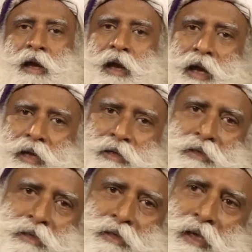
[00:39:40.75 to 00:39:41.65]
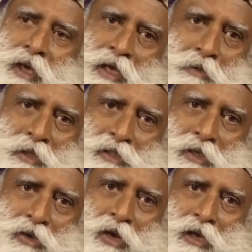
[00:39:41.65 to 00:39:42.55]
And animals
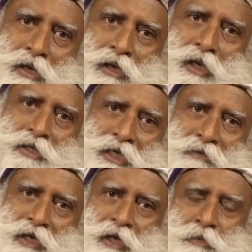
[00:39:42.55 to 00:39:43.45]
are all traveling